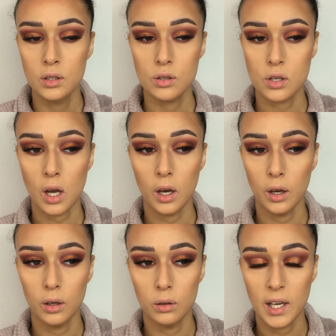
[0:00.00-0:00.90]
So,
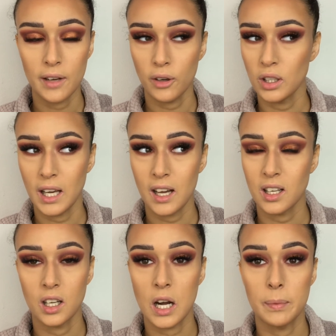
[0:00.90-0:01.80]
and I've only had
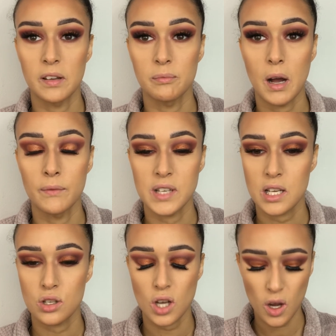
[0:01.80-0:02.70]
it a couple of months.
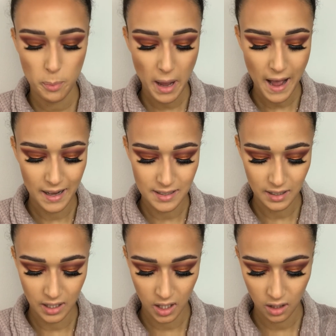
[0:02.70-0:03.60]
That's so bad,
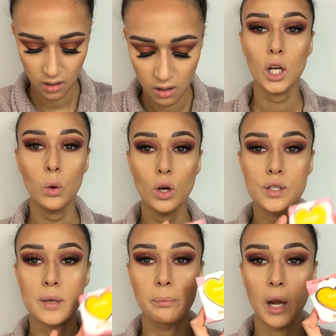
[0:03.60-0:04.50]
isn't it? Go
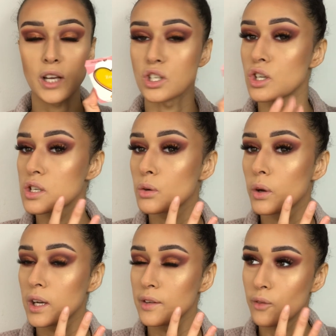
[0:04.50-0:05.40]
on to blush. I just
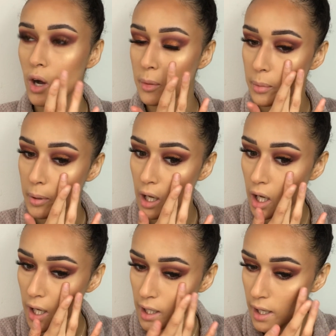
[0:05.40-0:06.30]
quickly thought I'd apply a
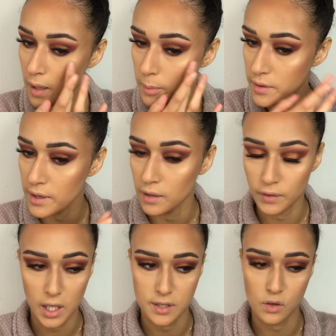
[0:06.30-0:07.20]
highlighter, but then I
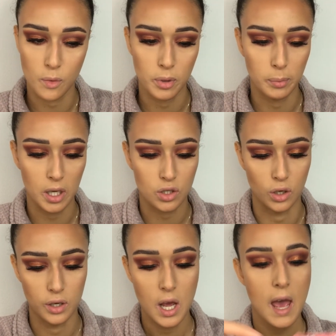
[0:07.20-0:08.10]
realised I've got to put blush
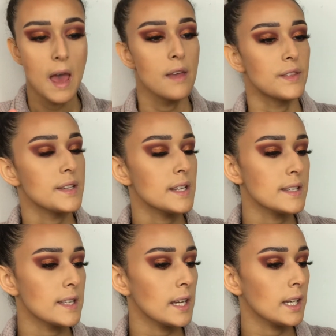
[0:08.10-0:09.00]
on. This
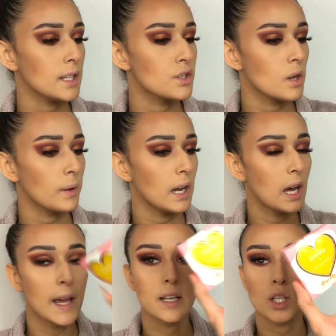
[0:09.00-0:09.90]
is the
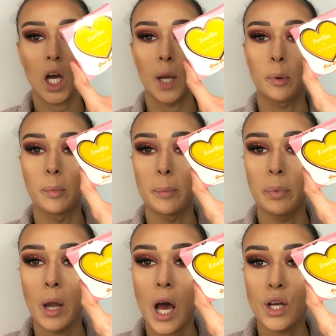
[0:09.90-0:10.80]
Zoella X Colourpop
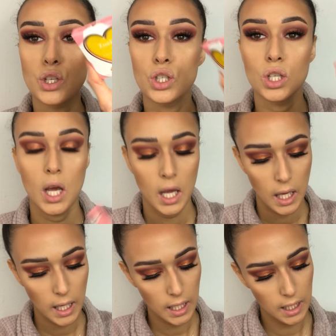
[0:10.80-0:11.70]
Blush
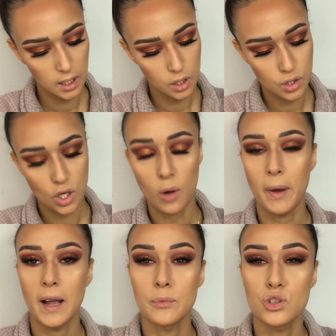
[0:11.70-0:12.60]
in
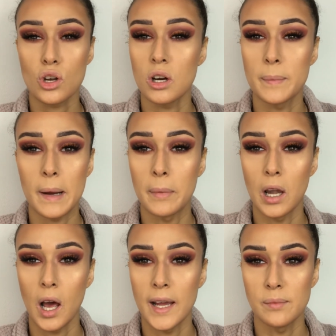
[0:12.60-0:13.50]
Soulmate. I'm sorry about my
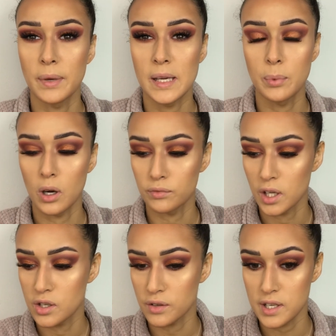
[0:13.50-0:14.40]
lighting, people. I
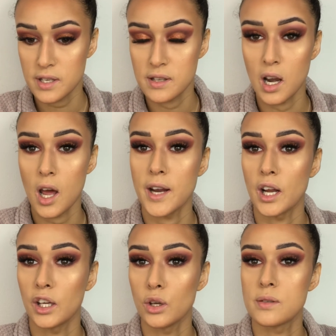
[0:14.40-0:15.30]
really sorry. This is the lighting
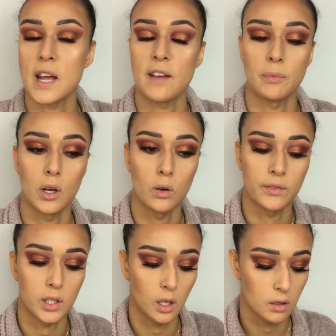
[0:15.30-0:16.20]
I used to have in my old
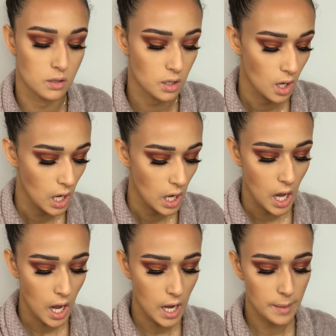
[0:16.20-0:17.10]
videos.
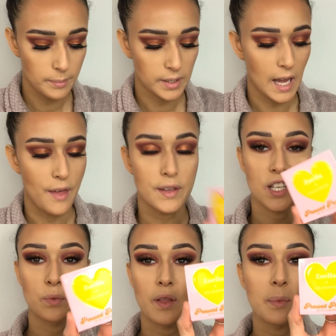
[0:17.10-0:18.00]
But yeah, this
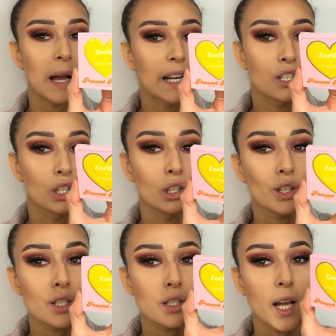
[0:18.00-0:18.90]
is what the packaging
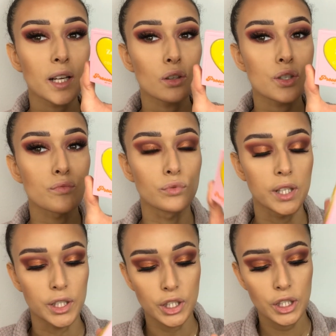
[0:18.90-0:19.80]
looks like. Looks
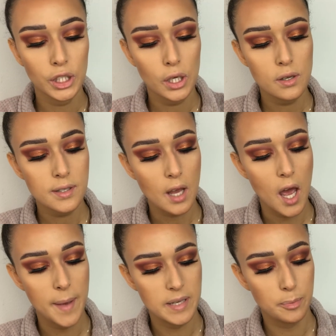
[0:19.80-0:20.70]
really cute.
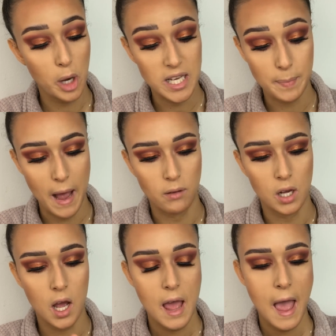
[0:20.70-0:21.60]
It's a pressed
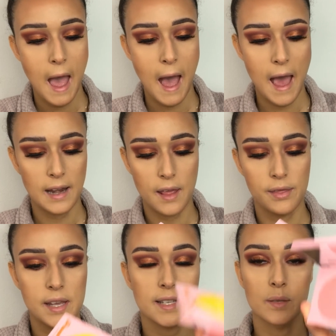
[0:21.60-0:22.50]
powder. And
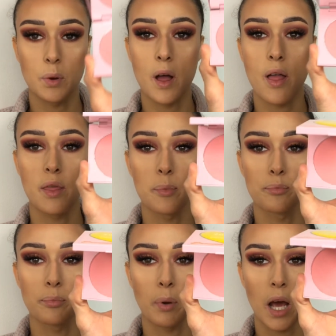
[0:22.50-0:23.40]
this is what the
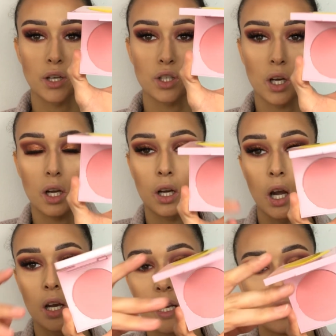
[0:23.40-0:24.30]
blush
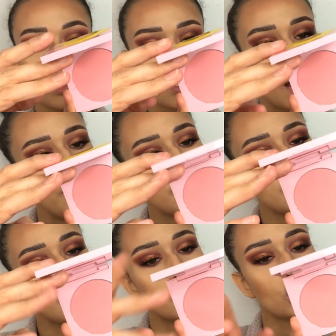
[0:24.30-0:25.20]
it looks like. This is
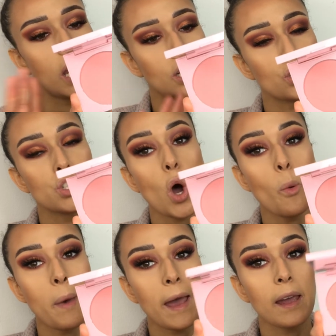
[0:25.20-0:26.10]
in the shade
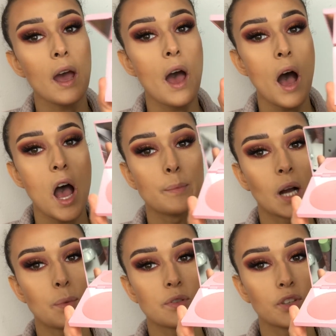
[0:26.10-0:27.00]
Soulmate. And
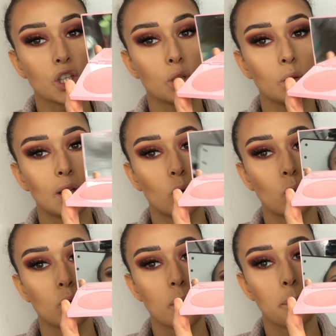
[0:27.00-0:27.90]
comes with a cute
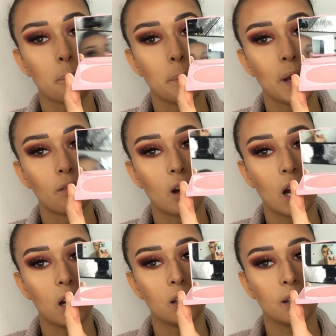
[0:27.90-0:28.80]
little
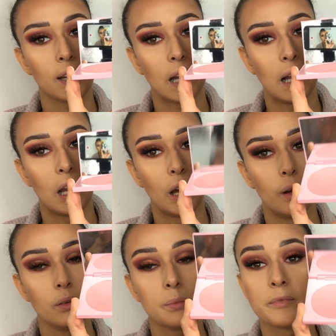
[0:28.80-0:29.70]
mirror.
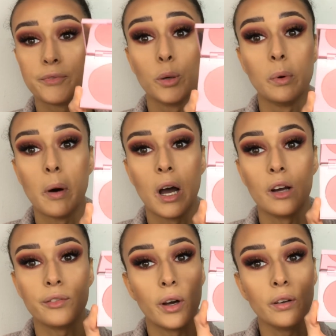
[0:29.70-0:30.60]
Hello. Film on my
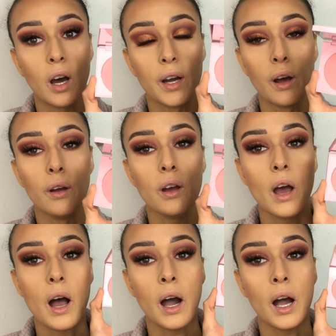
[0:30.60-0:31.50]
iPhone. I
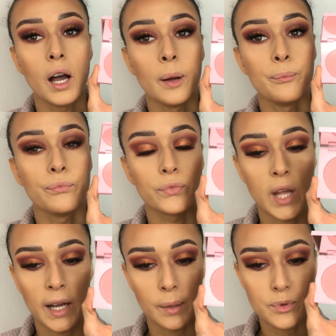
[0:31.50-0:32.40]
know.
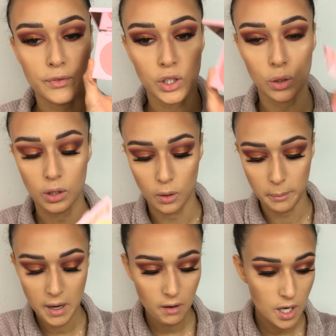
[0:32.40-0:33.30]
Yeah, it comes with a cute little
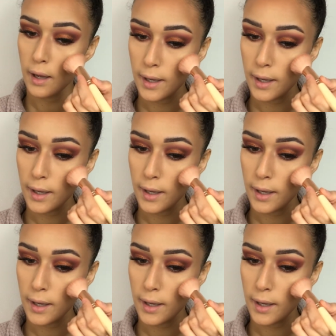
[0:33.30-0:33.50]
mirror.